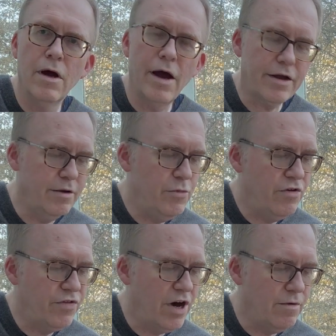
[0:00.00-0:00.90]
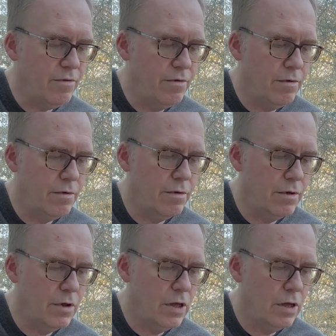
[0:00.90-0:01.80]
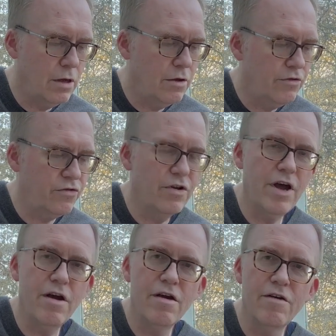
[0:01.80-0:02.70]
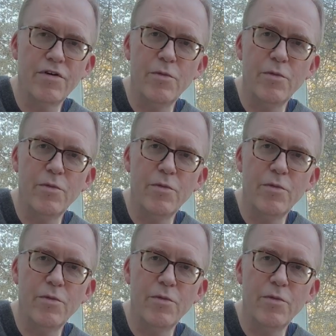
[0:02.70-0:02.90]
I can move that up. So now if I